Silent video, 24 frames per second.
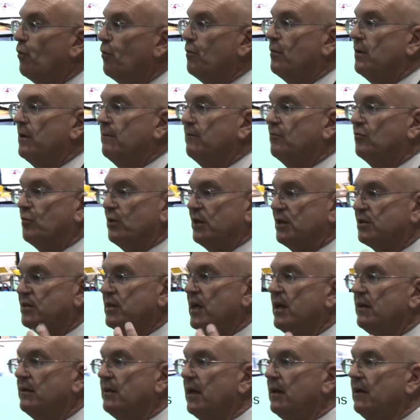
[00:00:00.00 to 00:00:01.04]
We
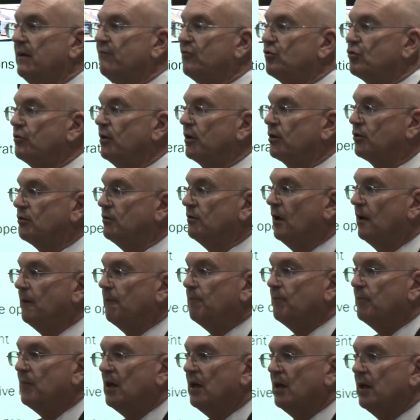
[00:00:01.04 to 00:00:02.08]
stand that infrastructure up,
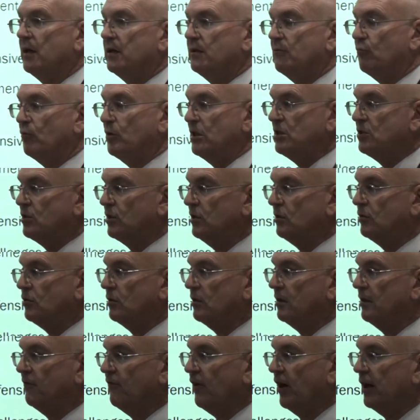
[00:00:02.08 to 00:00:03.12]
reach into
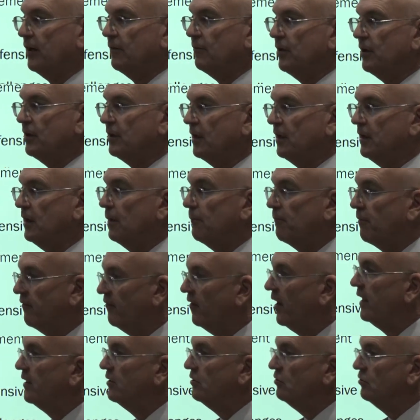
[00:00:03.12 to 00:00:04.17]
your environment, and then
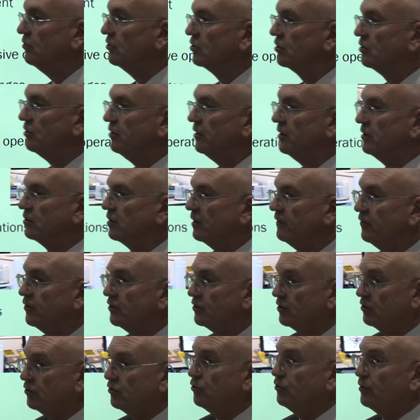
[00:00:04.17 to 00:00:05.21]
provide you security
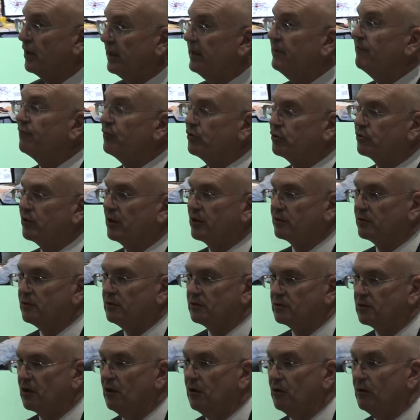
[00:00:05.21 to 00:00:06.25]
services through that infrastructure
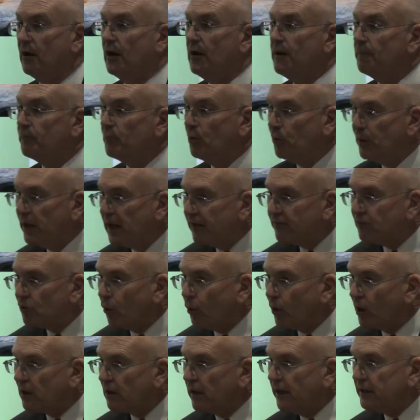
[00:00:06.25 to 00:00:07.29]
as code. But we have to
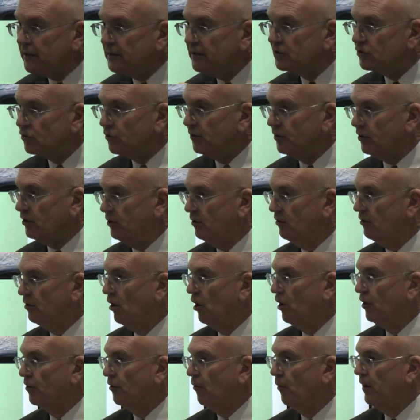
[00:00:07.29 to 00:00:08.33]
work like this with you
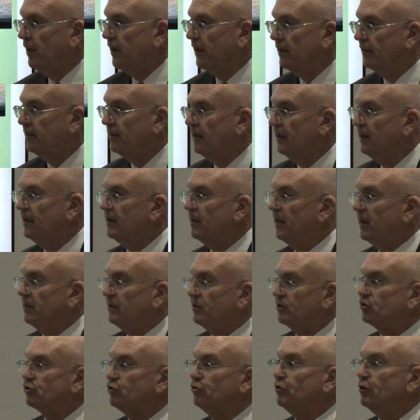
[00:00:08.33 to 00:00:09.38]
along the way. And
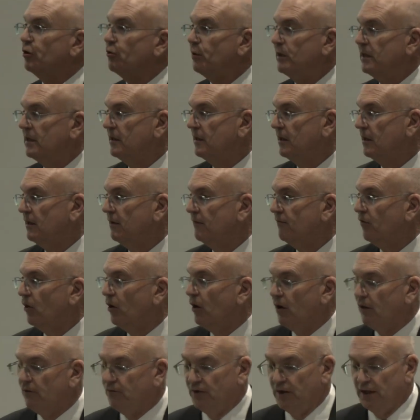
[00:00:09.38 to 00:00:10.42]
the sooner we can get
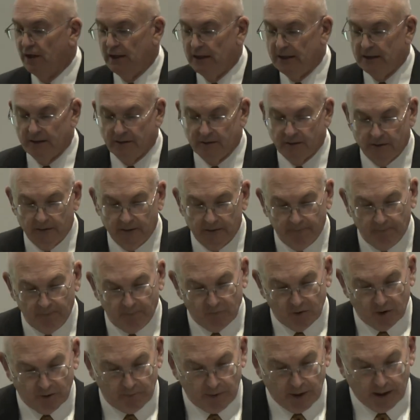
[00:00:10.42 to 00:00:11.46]
involved, the
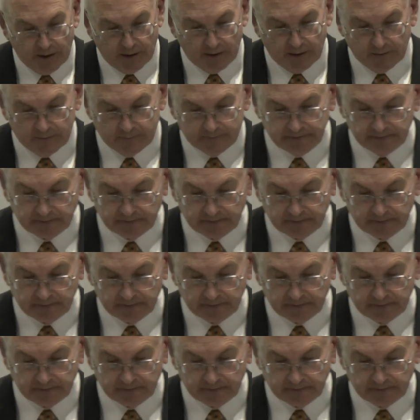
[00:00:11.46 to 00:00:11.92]
better.